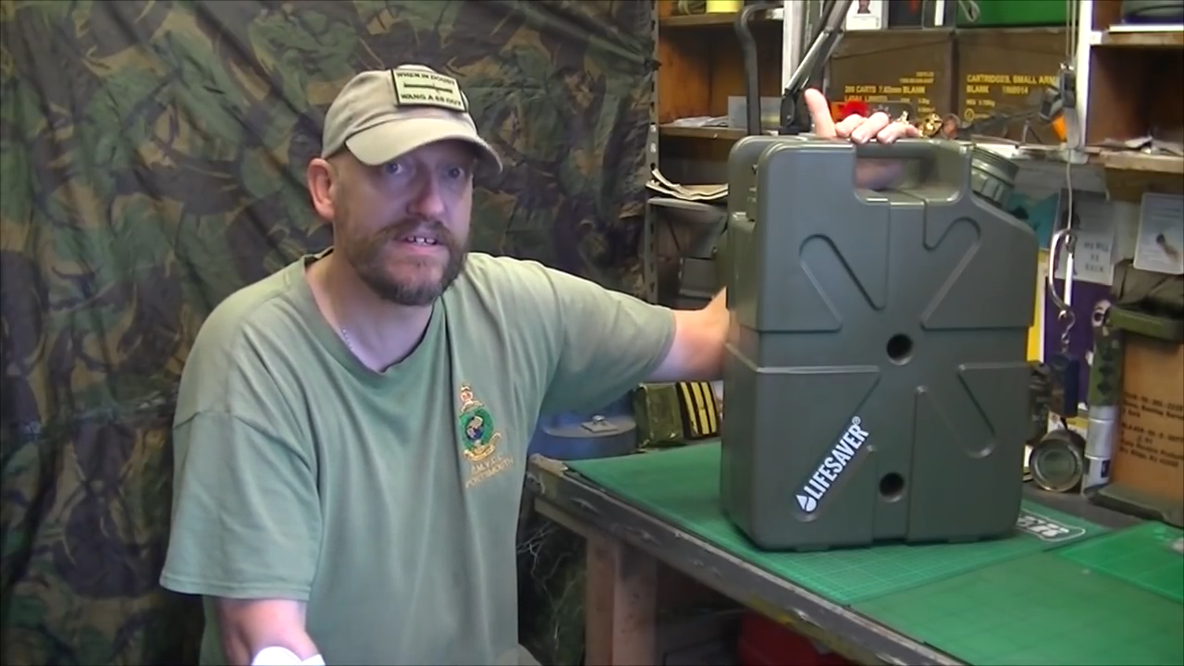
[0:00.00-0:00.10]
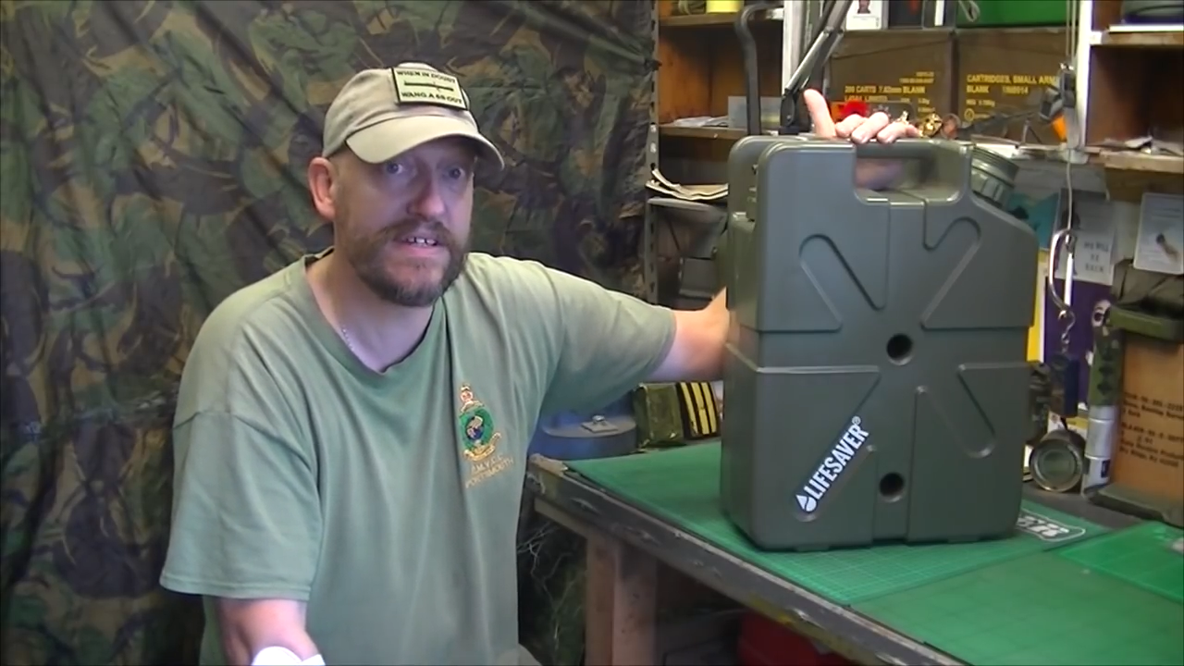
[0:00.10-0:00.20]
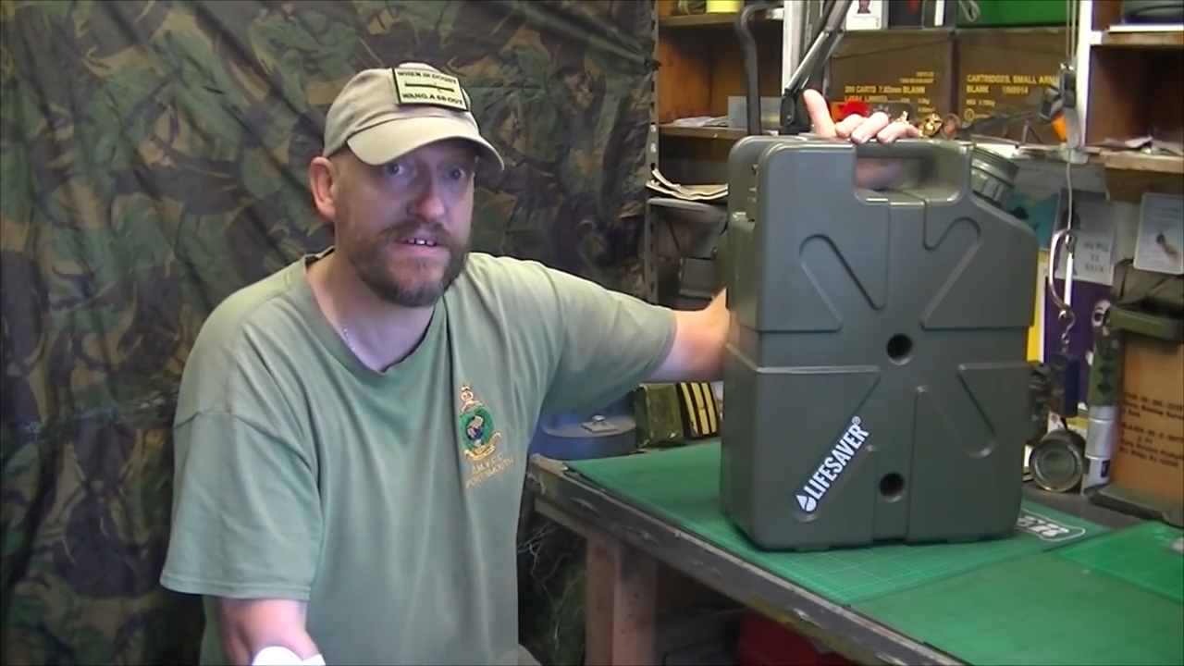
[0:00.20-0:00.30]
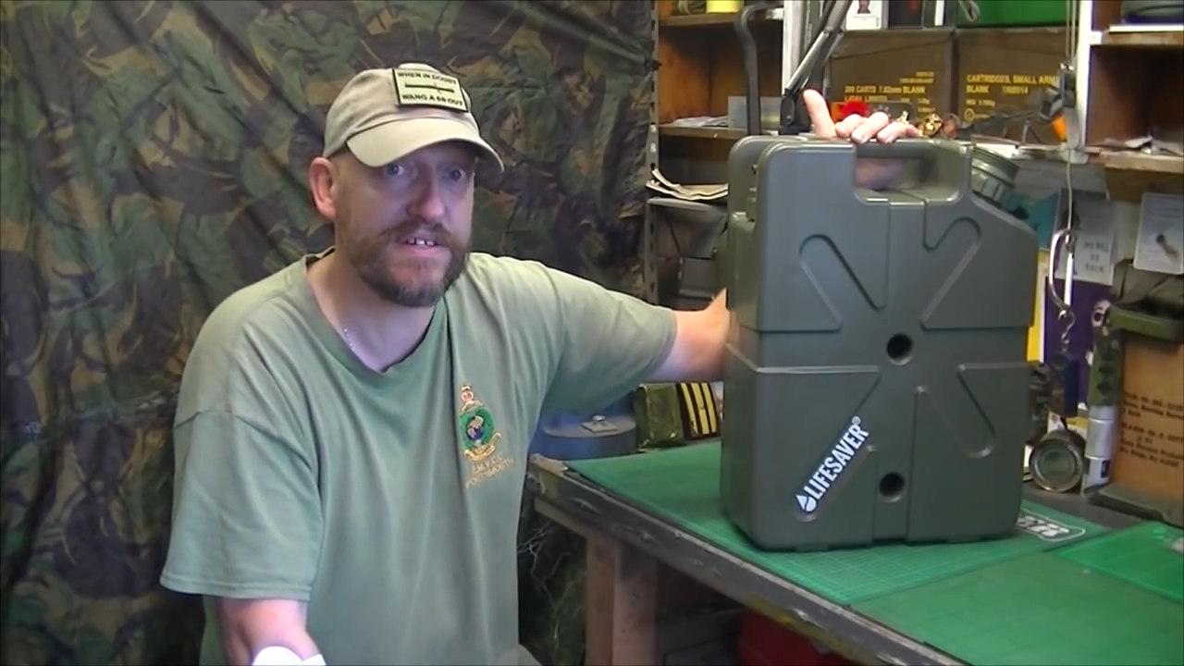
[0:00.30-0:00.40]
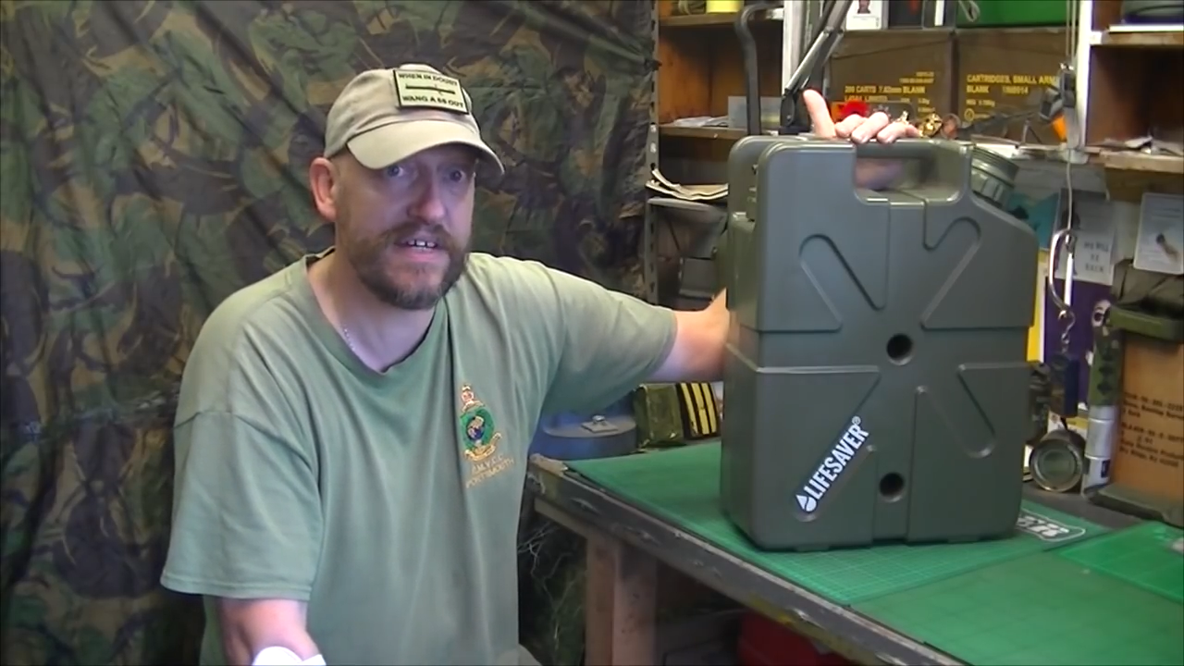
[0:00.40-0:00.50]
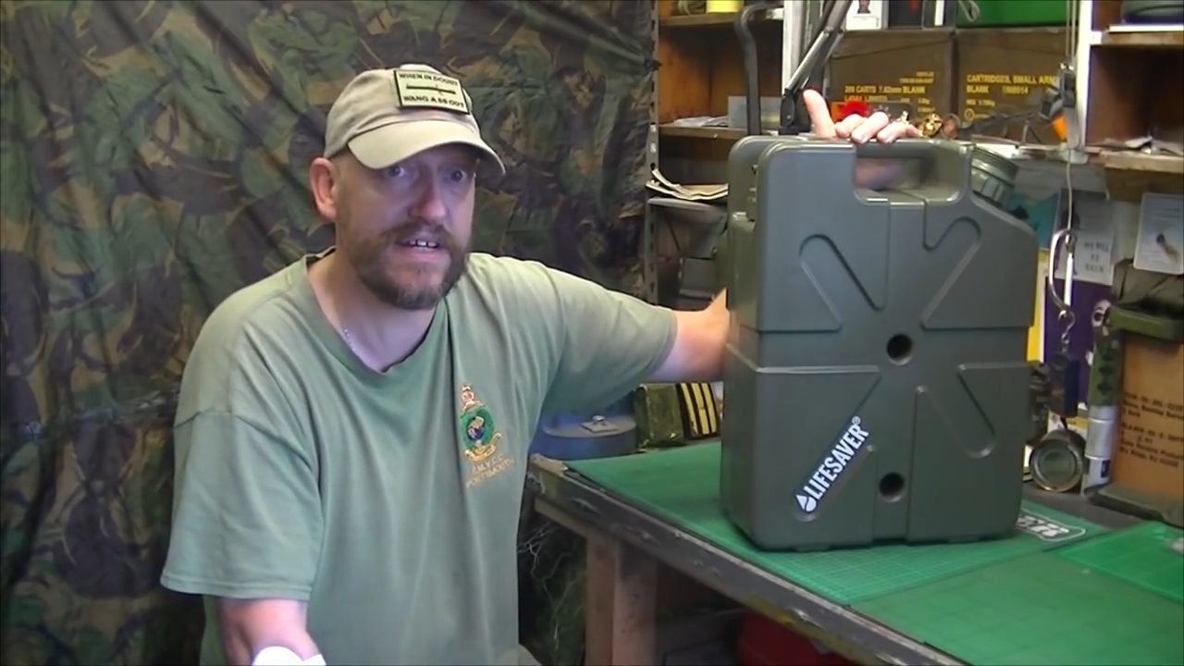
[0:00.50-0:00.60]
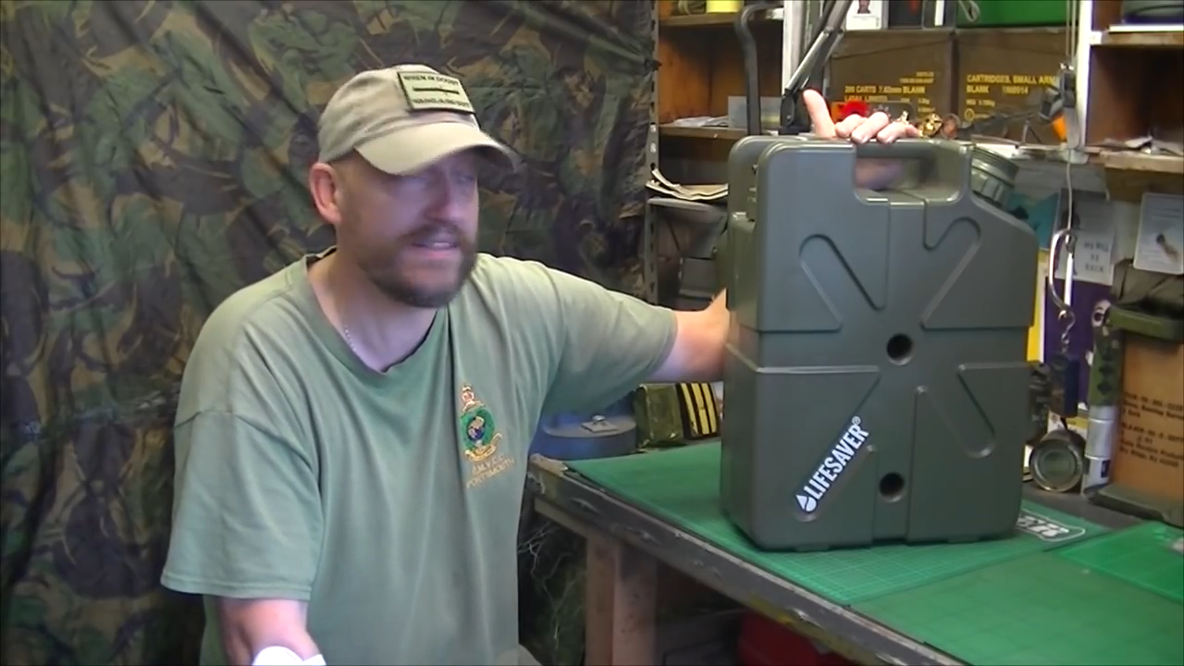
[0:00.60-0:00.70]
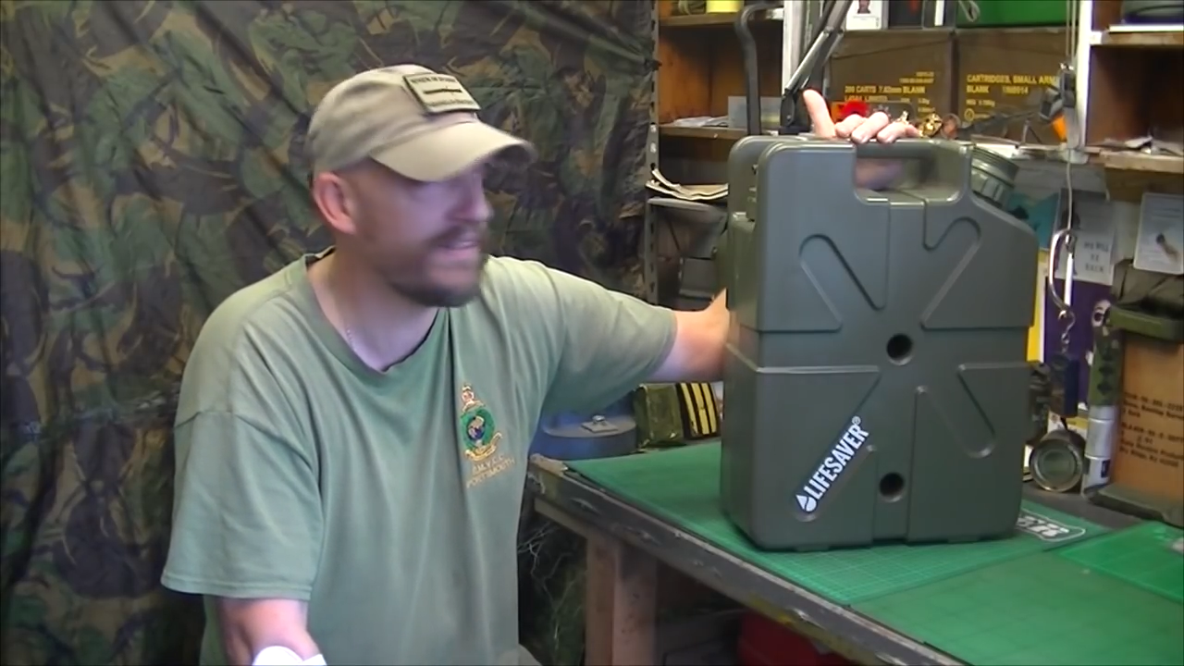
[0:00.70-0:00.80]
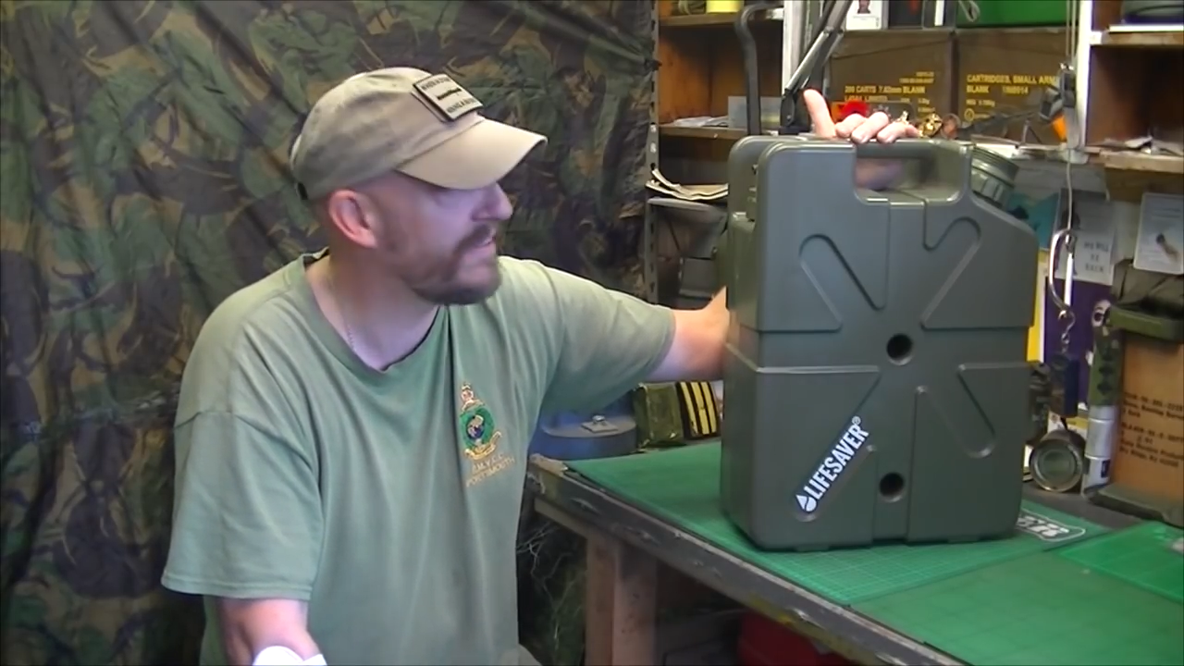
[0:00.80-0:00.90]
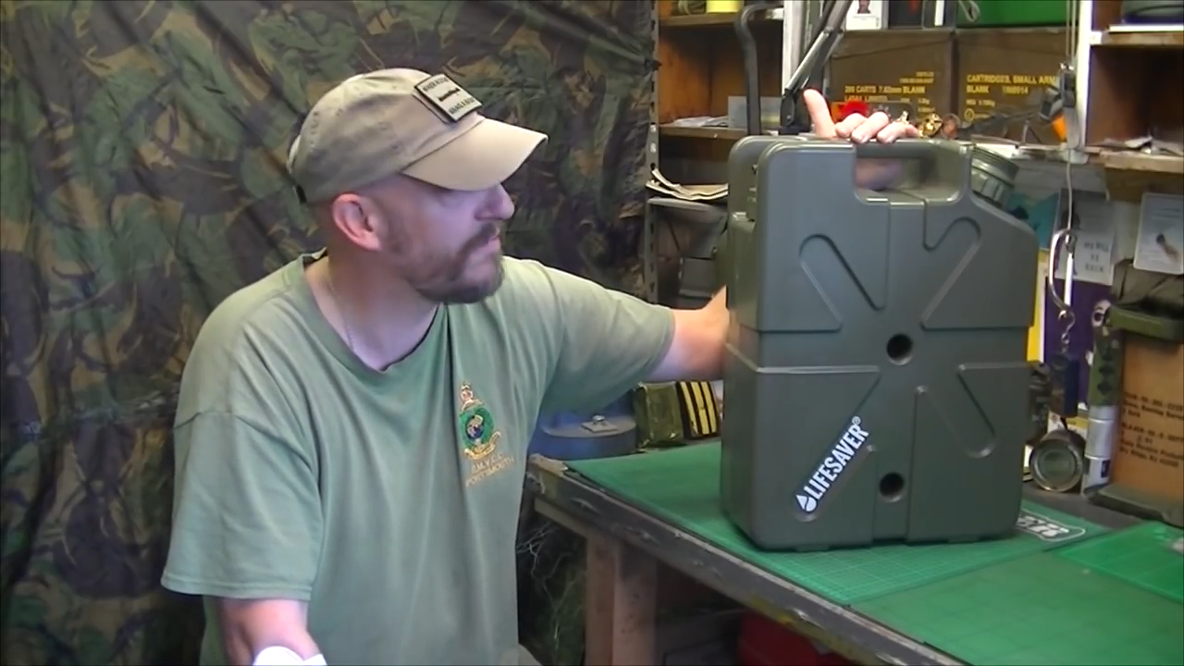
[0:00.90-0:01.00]

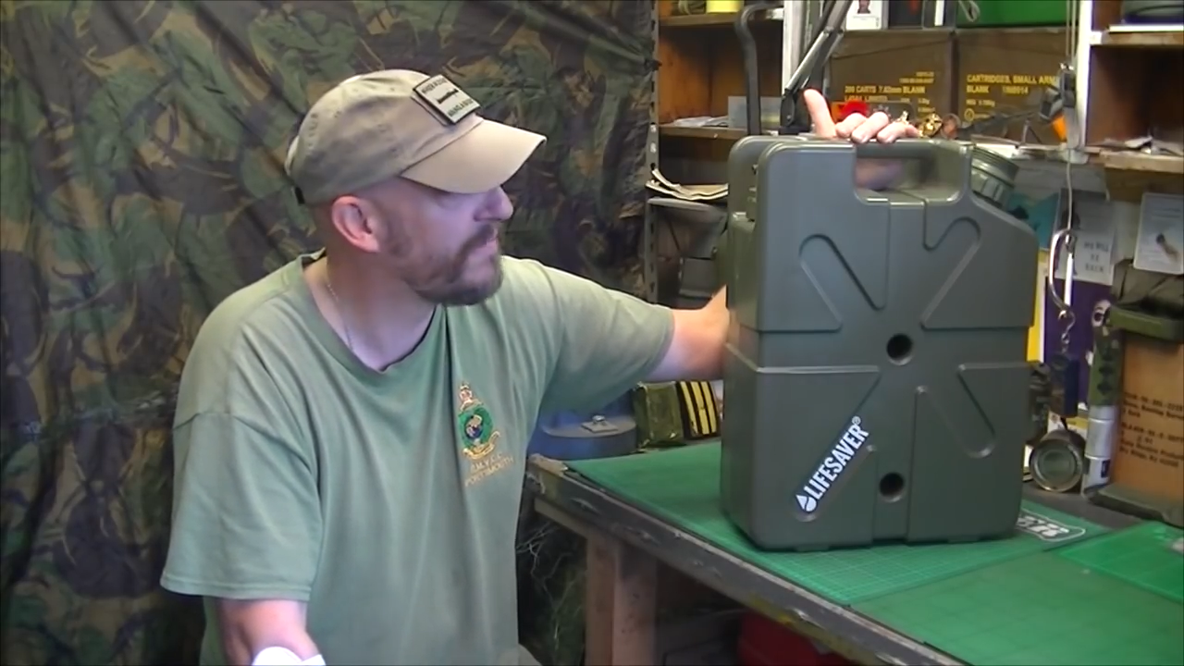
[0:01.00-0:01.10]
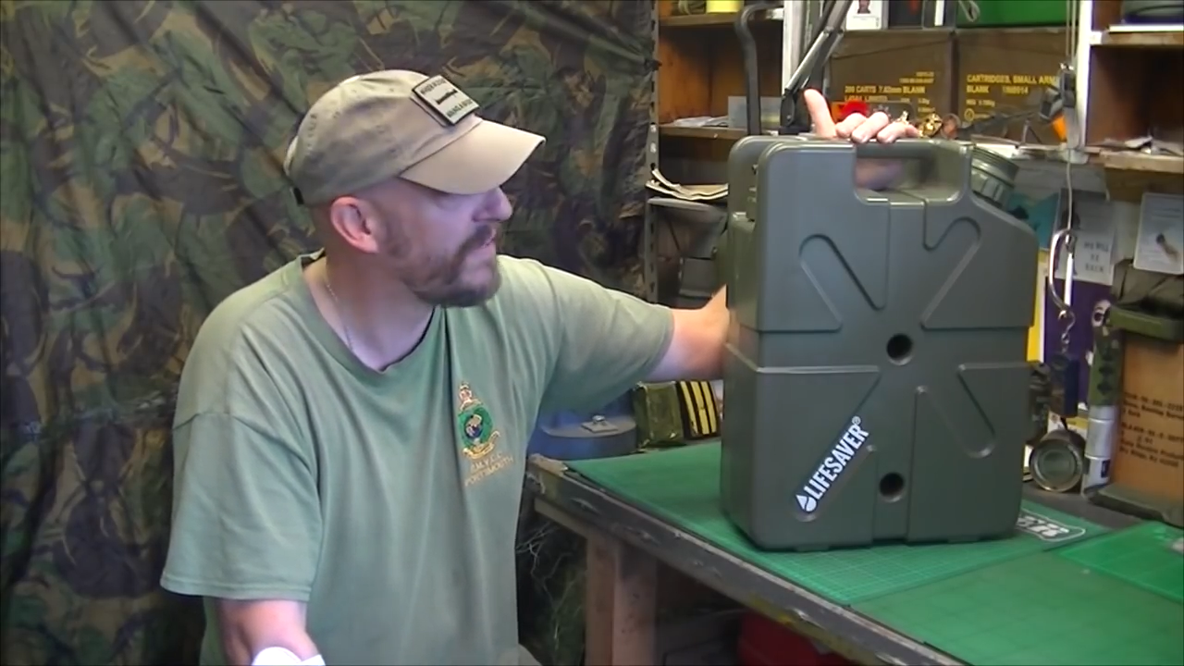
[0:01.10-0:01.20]
Outstanding, isn't it?